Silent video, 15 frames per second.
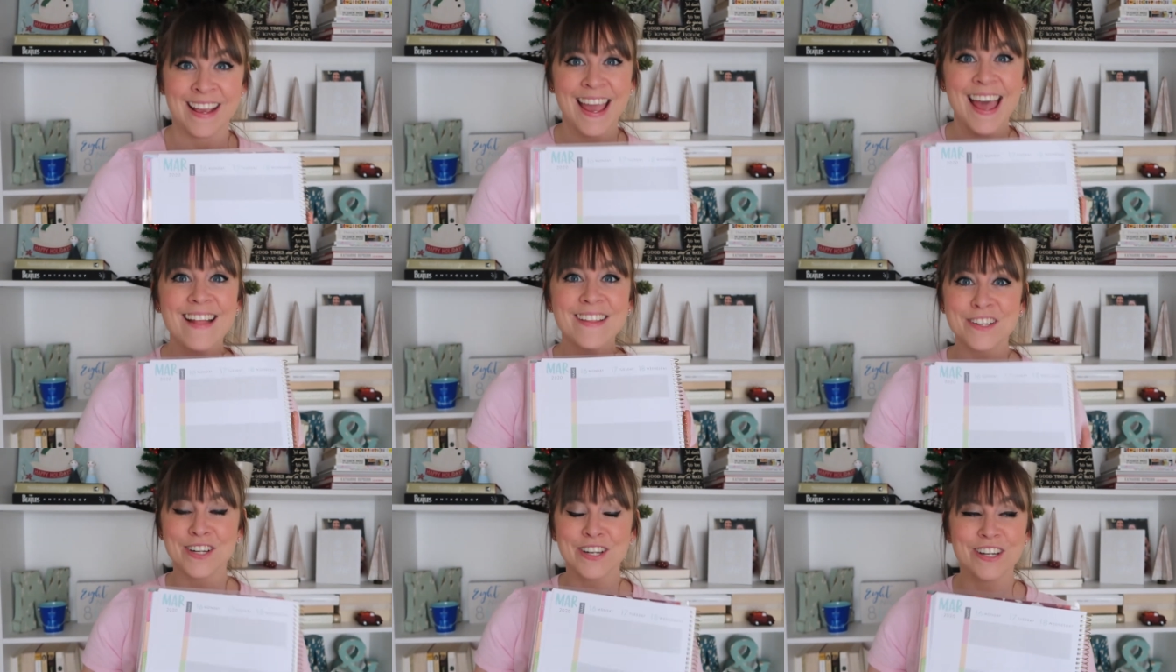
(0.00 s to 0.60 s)

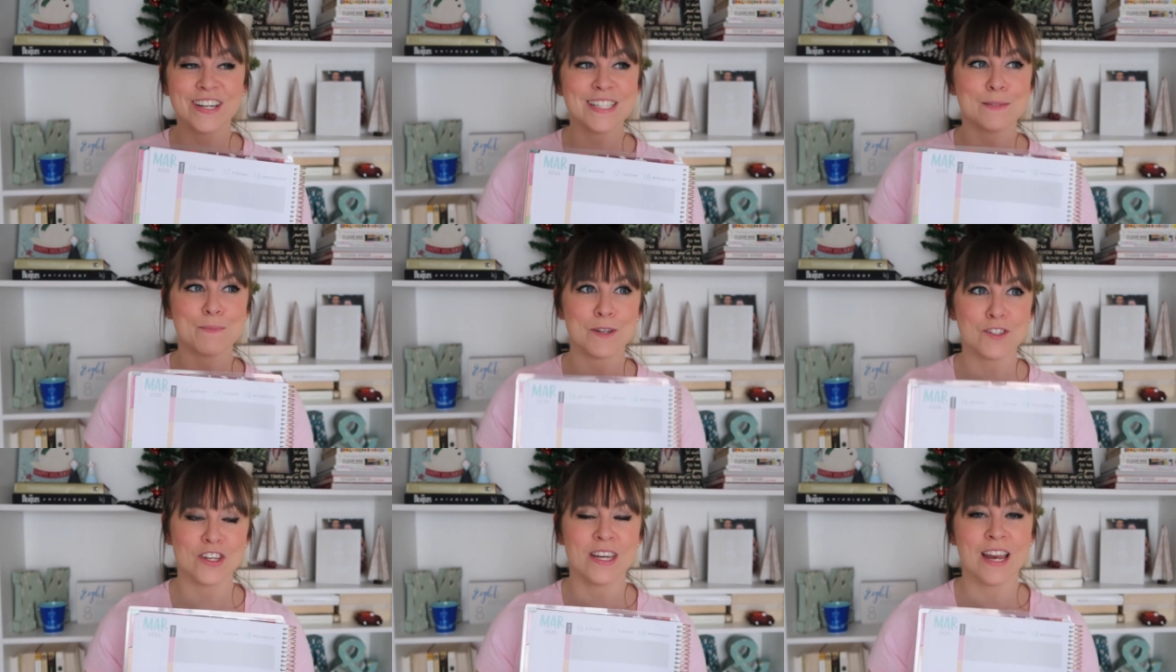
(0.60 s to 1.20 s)
calendar,
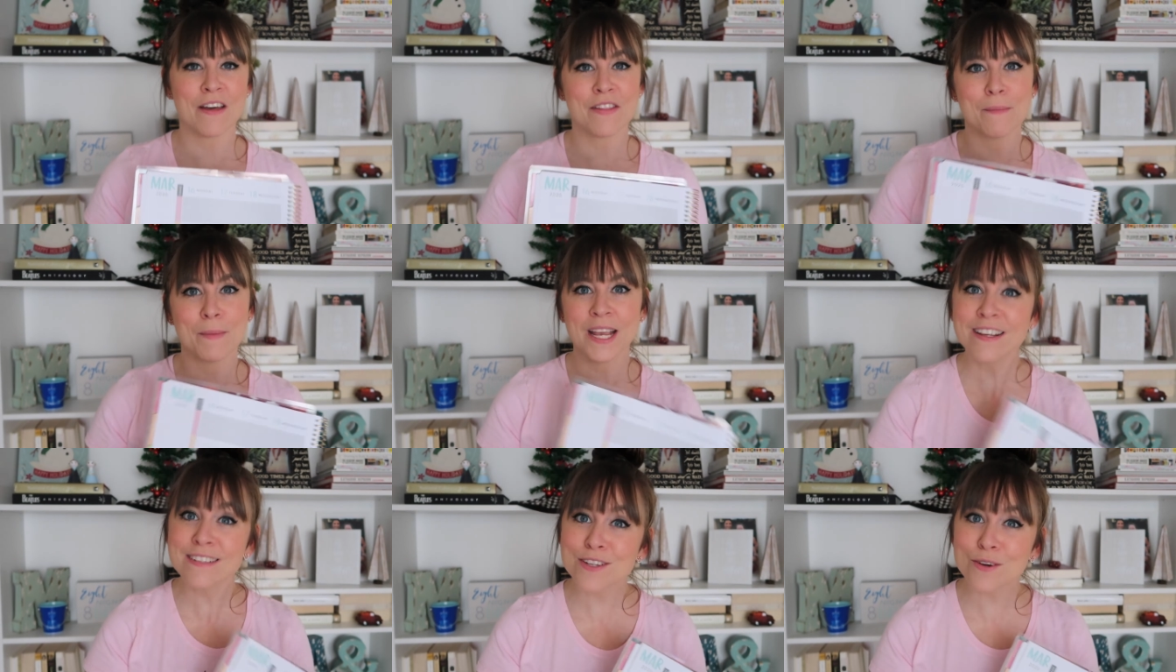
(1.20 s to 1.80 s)
especially now that my
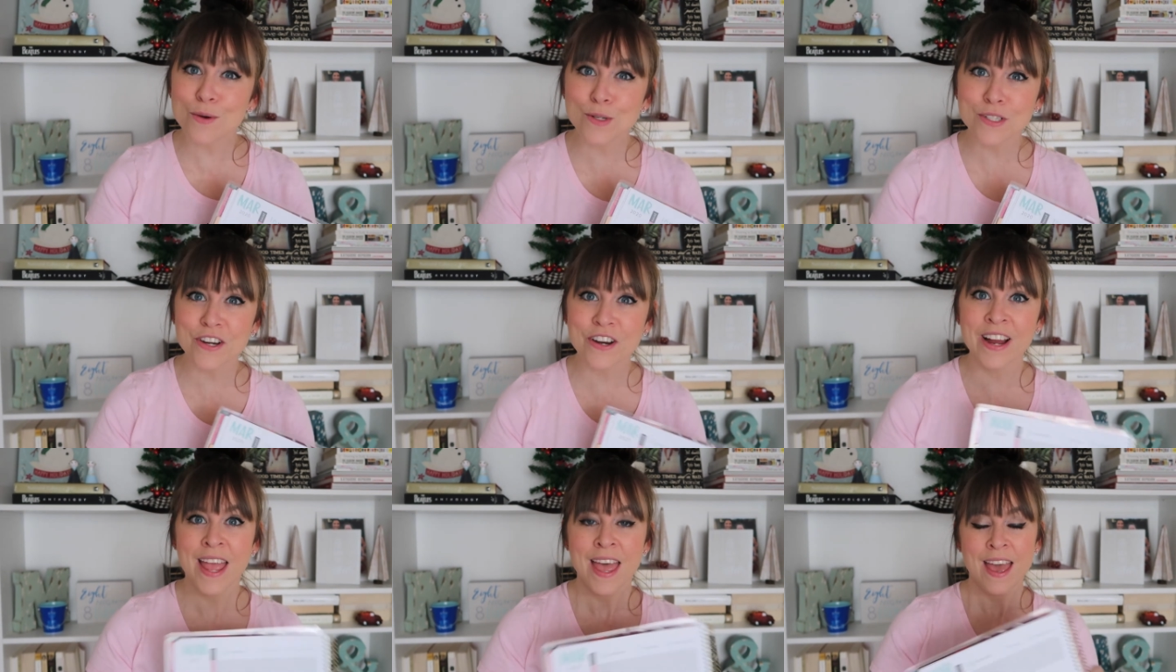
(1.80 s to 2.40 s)
kids are
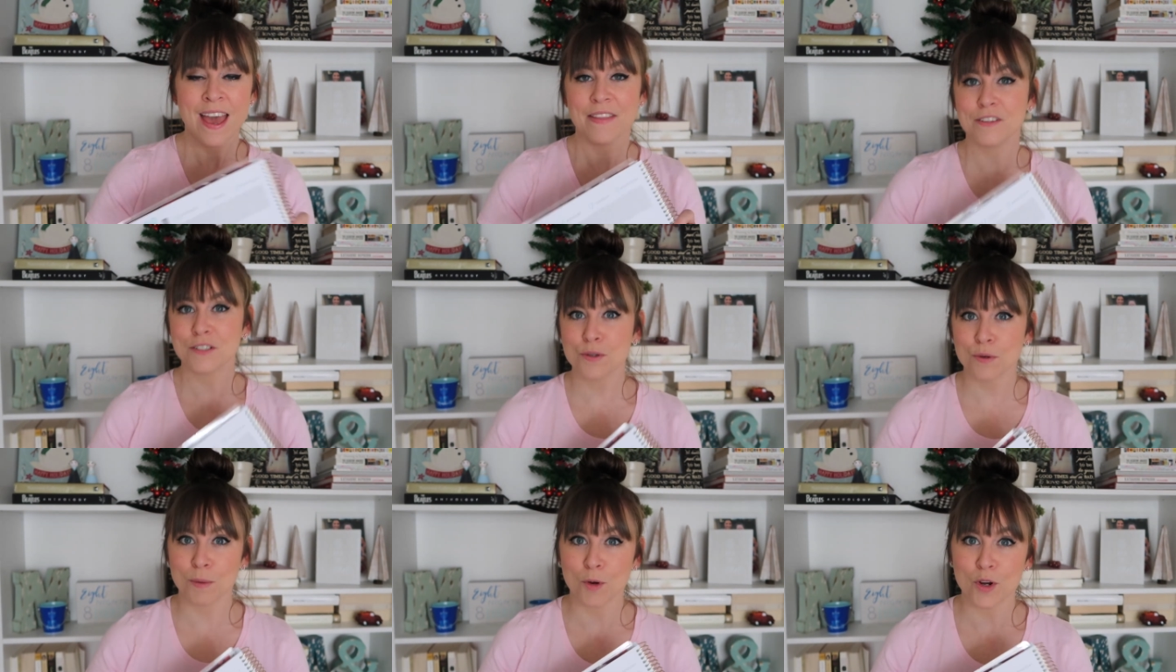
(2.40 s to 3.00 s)
older and they're
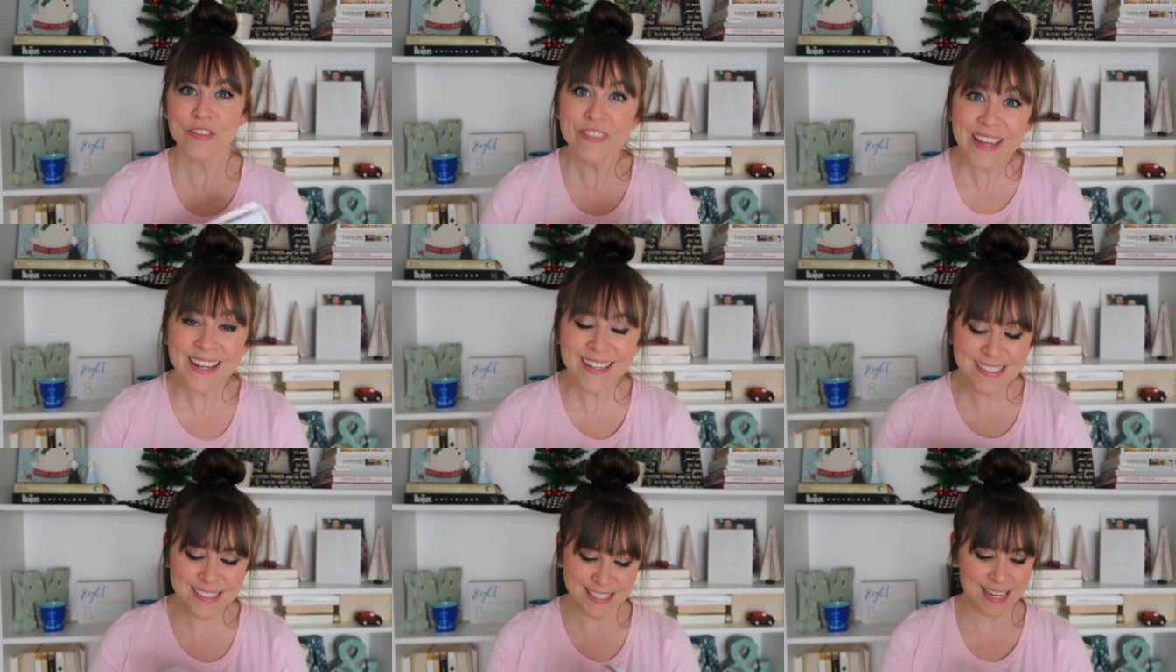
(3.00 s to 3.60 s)
doing more
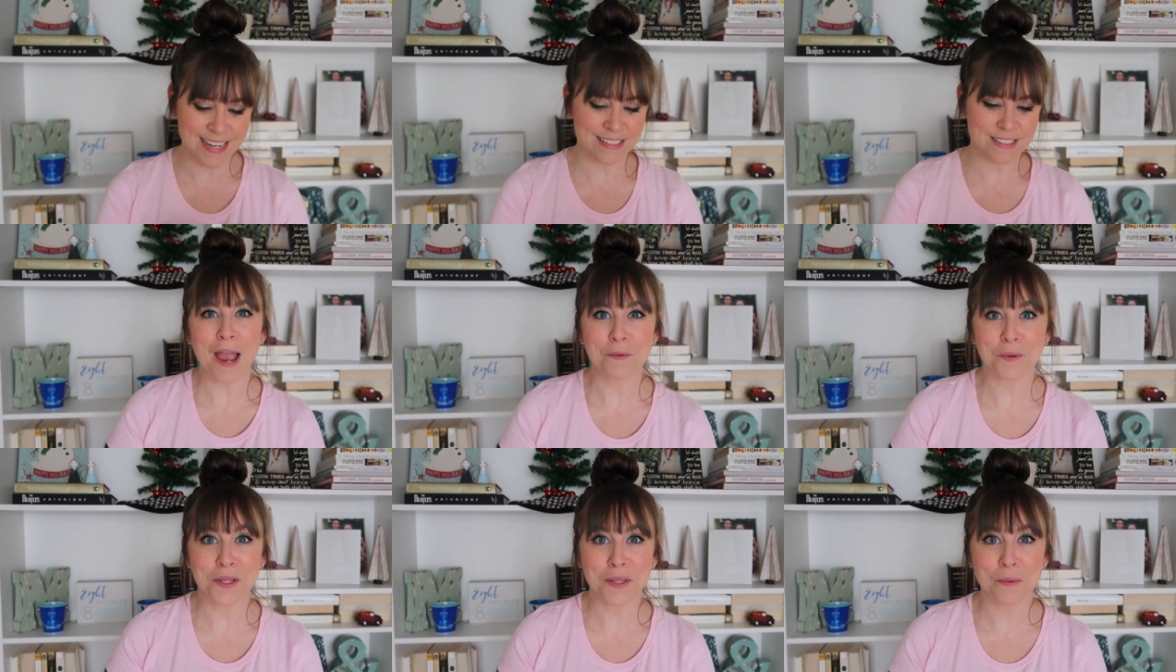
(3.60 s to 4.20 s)
things and I
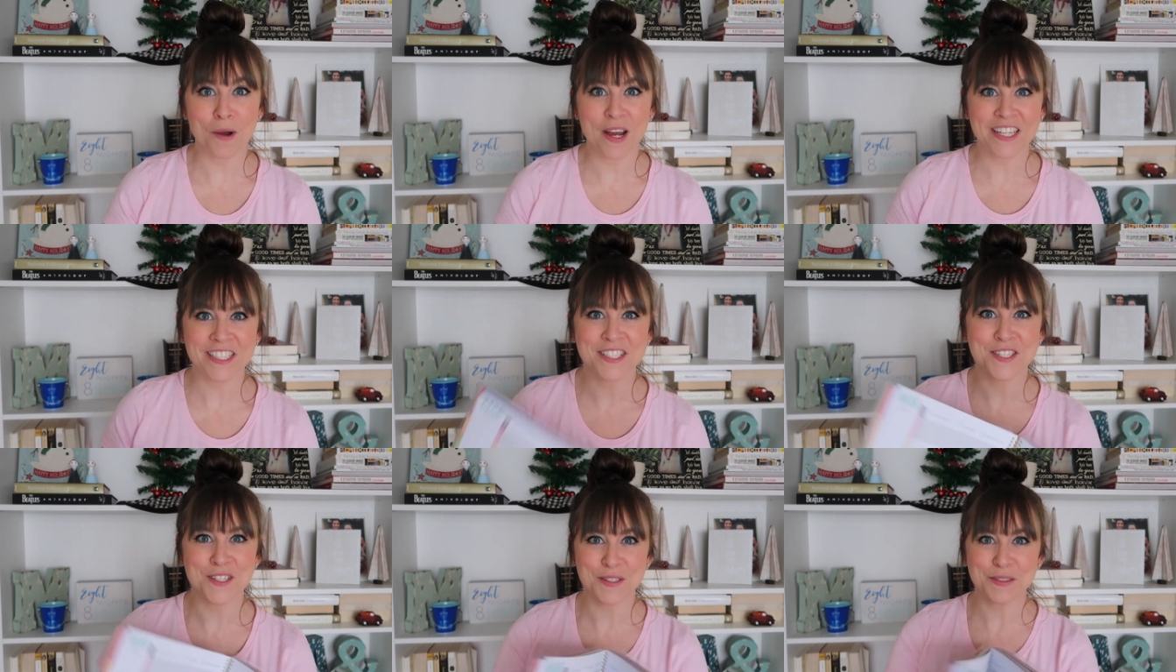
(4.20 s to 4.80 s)
really
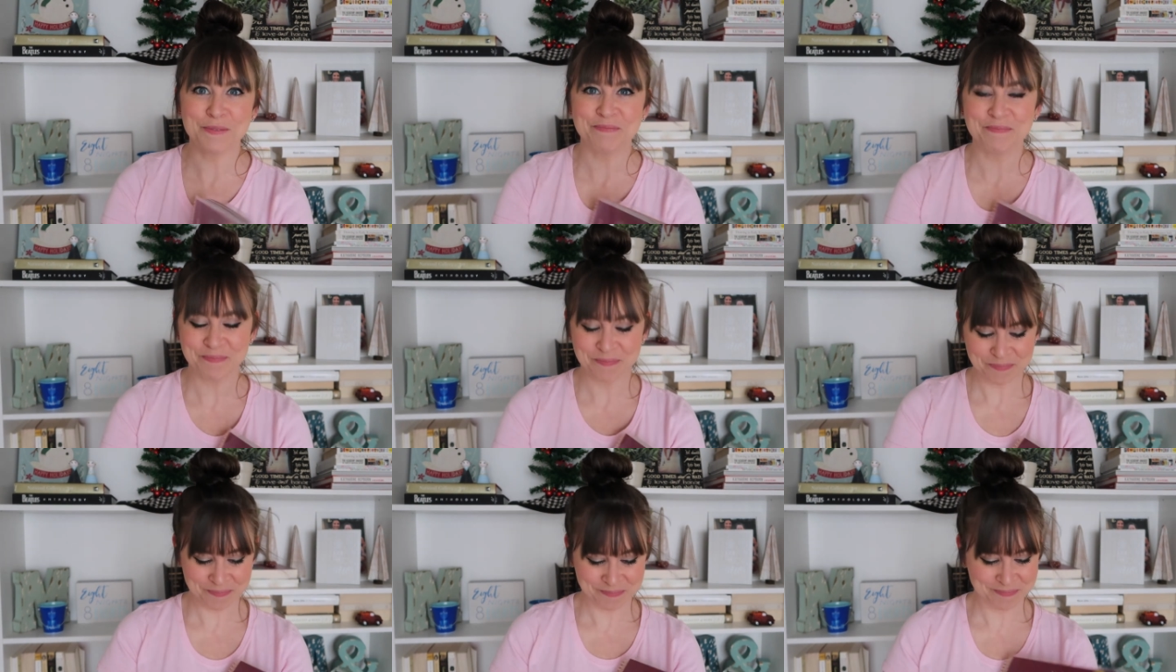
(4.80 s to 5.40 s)
wanted to
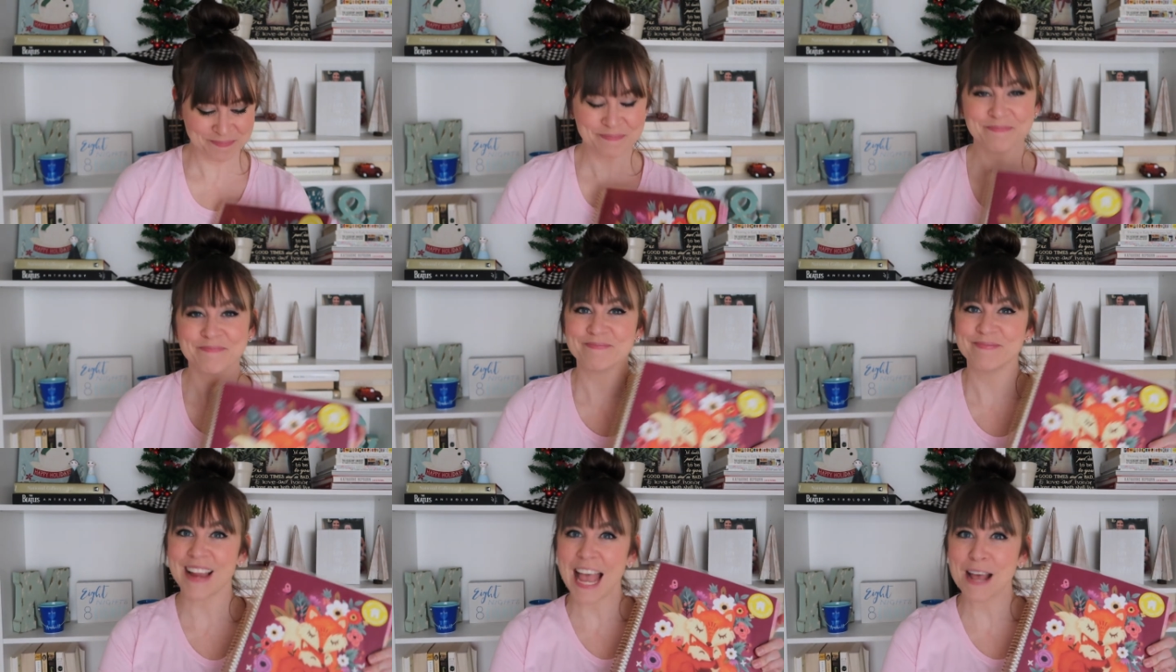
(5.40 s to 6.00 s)

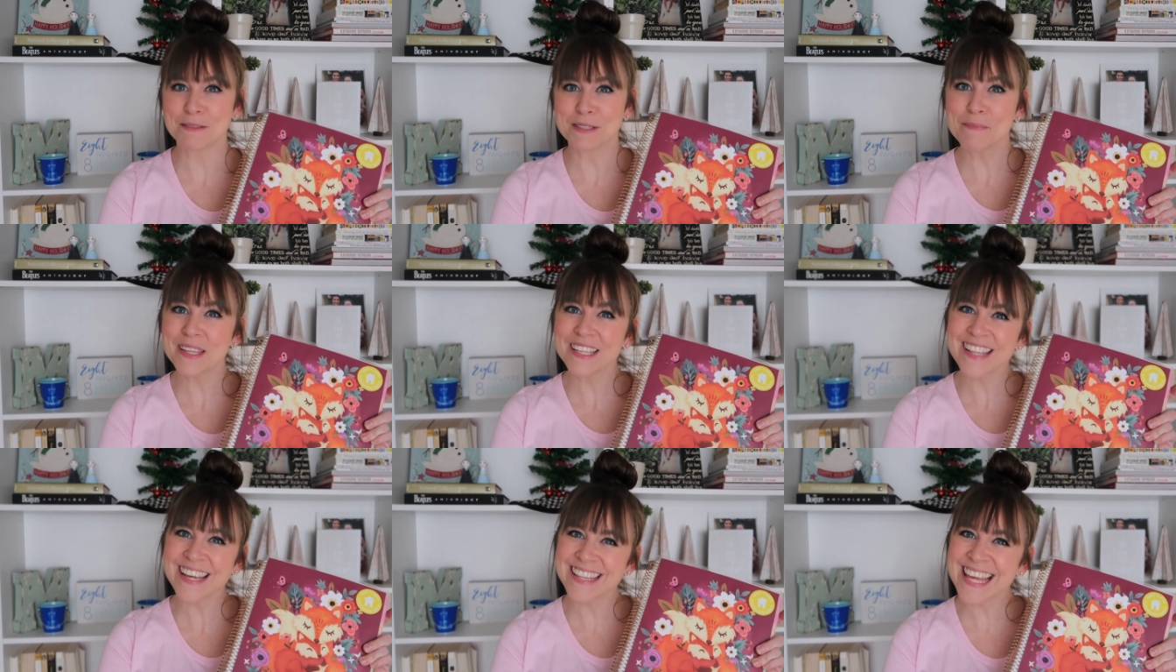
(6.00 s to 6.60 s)
have
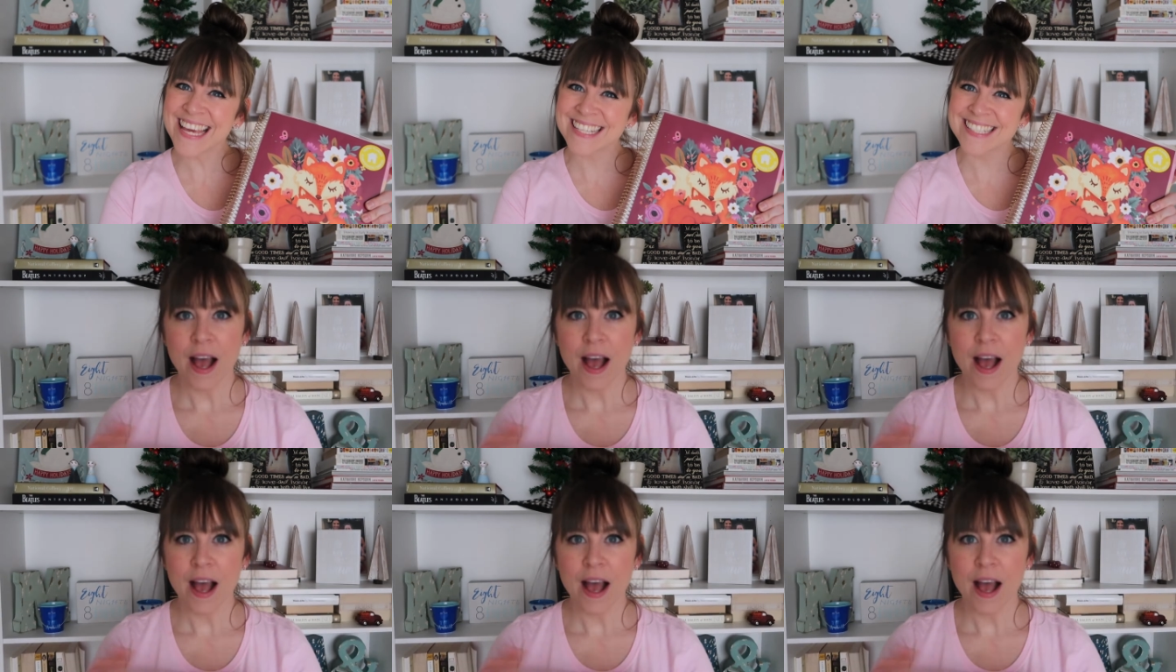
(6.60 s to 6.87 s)
something like this.